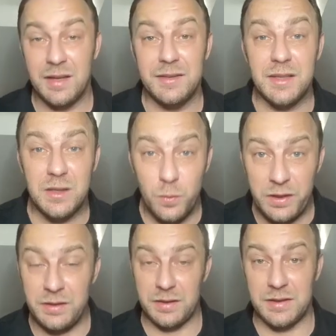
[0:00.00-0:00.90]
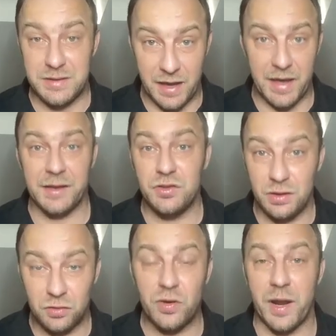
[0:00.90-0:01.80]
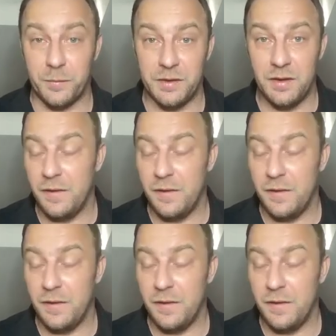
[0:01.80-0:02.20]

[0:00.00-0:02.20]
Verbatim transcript: The queen is actually trapped